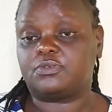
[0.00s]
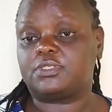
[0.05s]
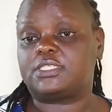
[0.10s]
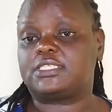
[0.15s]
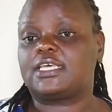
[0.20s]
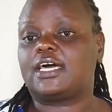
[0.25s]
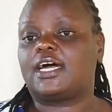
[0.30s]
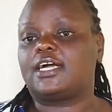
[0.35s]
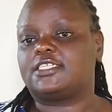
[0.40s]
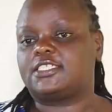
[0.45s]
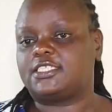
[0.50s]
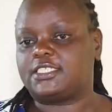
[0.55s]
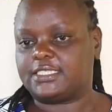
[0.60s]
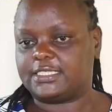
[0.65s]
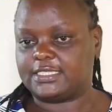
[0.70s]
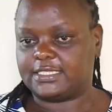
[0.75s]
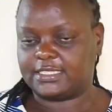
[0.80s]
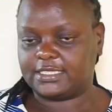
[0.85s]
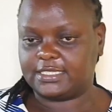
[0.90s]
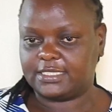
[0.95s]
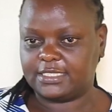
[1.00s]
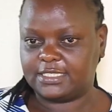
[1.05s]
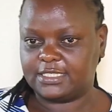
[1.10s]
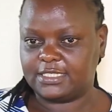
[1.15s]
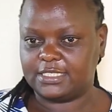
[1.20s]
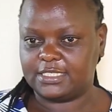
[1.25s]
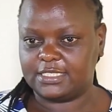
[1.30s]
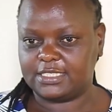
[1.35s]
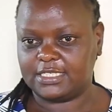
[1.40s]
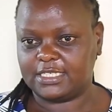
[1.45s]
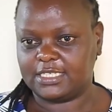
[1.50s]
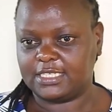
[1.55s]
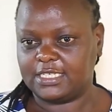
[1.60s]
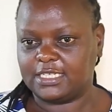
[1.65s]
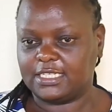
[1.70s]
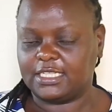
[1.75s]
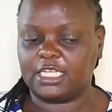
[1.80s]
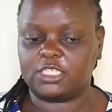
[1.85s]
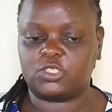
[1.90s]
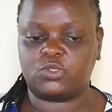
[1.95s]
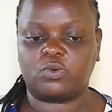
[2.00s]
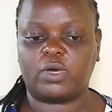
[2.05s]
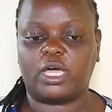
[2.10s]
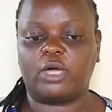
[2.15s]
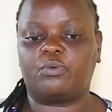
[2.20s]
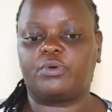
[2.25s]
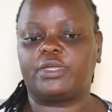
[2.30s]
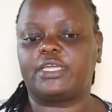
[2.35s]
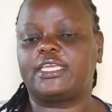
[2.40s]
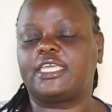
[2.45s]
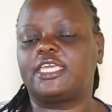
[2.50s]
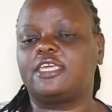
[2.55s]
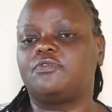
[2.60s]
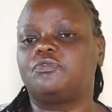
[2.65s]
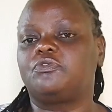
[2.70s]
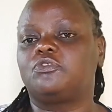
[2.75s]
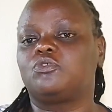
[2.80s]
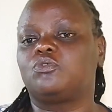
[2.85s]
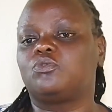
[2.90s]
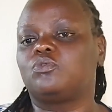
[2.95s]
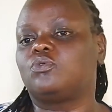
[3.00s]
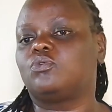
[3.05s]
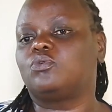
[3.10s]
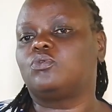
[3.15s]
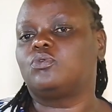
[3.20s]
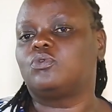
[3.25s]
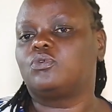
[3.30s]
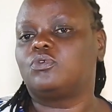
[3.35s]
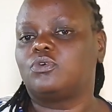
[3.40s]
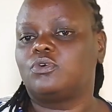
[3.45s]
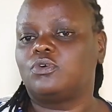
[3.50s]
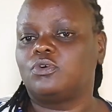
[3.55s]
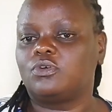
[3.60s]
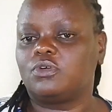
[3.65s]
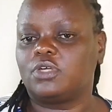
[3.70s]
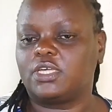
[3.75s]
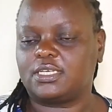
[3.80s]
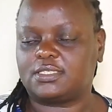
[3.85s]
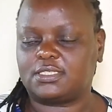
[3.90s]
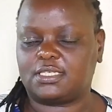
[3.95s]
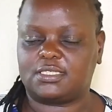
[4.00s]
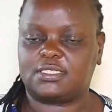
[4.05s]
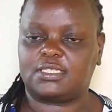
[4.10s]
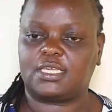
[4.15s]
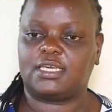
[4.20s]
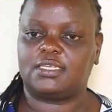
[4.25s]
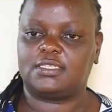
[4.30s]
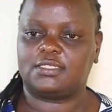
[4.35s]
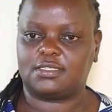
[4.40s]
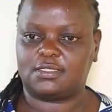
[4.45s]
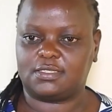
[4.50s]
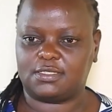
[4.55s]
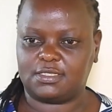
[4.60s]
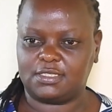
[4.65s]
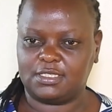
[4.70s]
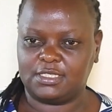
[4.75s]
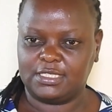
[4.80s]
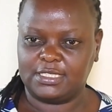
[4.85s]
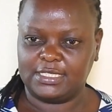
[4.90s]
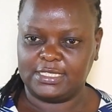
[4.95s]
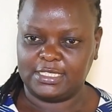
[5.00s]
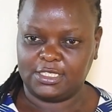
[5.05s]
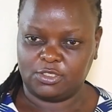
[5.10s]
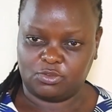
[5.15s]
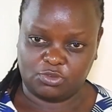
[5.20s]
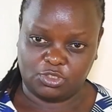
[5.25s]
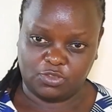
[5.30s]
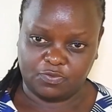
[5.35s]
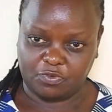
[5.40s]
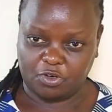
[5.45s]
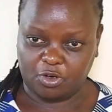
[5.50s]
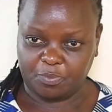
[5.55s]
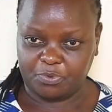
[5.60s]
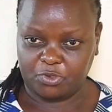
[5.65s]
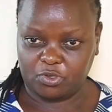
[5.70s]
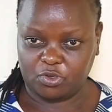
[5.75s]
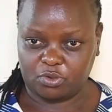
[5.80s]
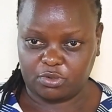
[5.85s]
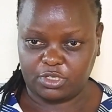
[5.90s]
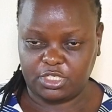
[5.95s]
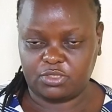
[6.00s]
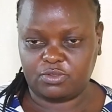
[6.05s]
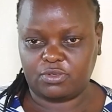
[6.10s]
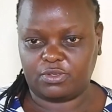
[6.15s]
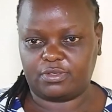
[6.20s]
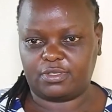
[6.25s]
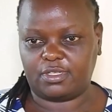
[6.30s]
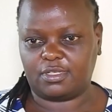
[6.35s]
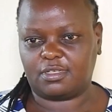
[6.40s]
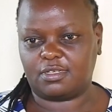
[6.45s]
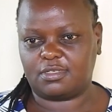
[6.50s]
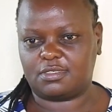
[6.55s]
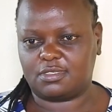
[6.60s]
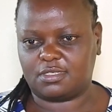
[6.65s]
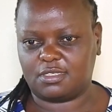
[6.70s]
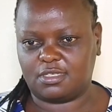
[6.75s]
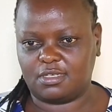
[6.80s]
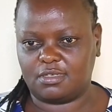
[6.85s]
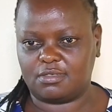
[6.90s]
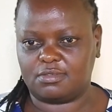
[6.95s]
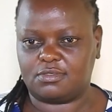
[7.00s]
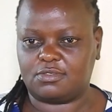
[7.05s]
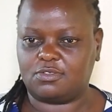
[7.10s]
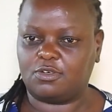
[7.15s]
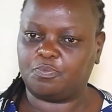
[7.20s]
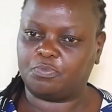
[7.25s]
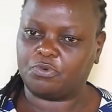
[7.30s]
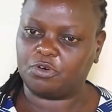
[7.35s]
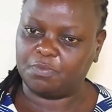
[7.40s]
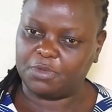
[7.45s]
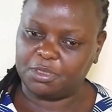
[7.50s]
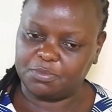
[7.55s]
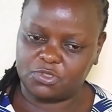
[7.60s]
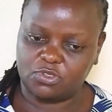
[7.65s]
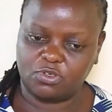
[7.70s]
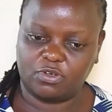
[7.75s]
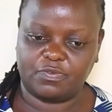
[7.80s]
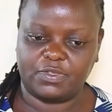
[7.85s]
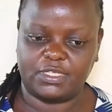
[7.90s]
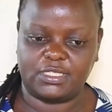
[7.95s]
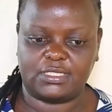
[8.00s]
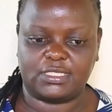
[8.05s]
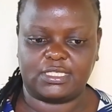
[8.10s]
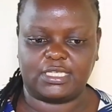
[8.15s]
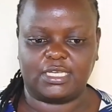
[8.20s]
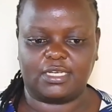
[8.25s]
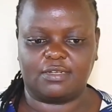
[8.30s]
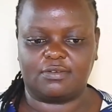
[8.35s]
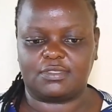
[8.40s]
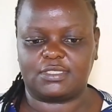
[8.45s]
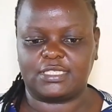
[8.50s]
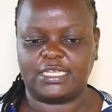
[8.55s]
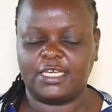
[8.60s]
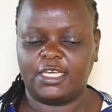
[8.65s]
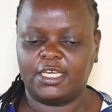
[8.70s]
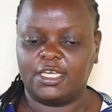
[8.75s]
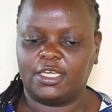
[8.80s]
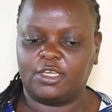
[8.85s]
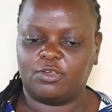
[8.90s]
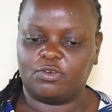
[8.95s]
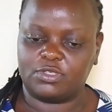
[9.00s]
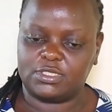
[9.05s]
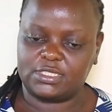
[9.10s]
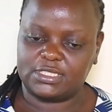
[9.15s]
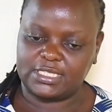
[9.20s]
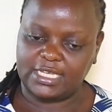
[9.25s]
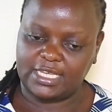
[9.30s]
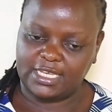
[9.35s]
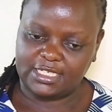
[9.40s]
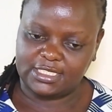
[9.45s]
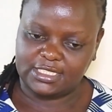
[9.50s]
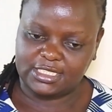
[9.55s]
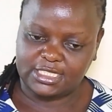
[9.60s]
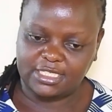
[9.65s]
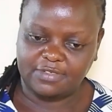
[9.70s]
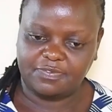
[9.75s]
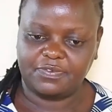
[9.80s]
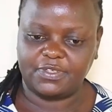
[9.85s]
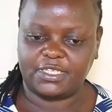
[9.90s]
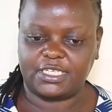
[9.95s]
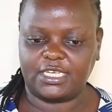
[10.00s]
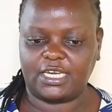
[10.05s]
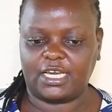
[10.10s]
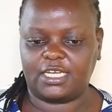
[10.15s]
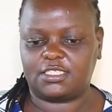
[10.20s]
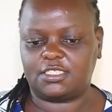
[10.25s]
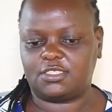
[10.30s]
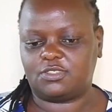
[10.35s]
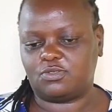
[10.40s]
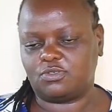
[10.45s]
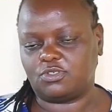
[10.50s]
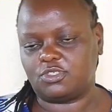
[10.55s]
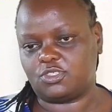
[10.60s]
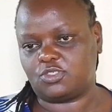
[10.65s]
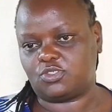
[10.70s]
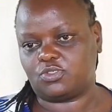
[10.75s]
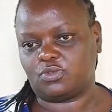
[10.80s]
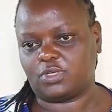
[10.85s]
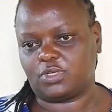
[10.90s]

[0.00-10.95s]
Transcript: research. That's why we give you exercises to develop your critical thinking skills, your problem-solving skills, your scientific attitudes